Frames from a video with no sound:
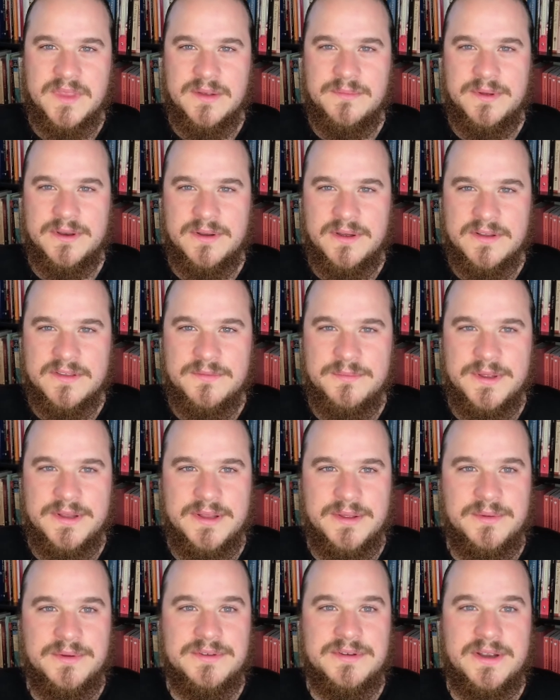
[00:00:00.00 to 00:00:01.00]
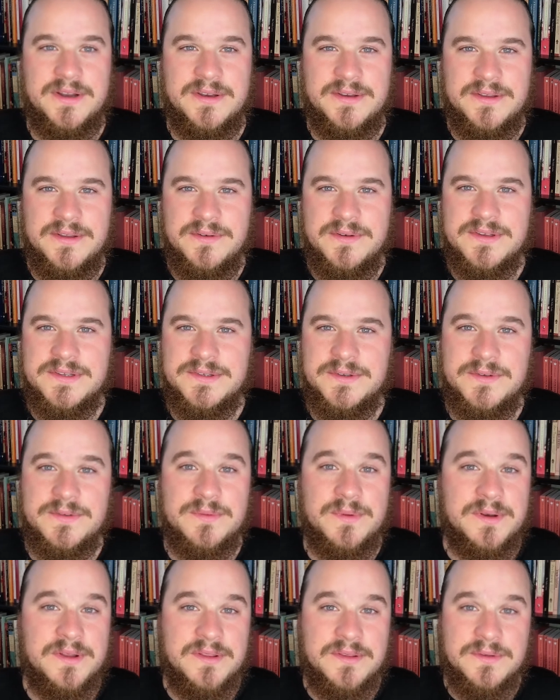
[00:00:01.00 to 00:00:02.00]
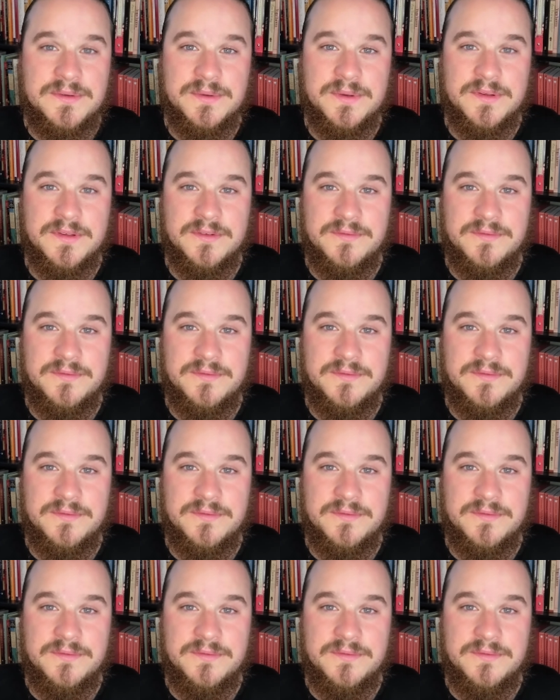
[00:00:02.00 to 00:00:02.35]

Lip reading: But ultimately what we're trying to do is use one of the tools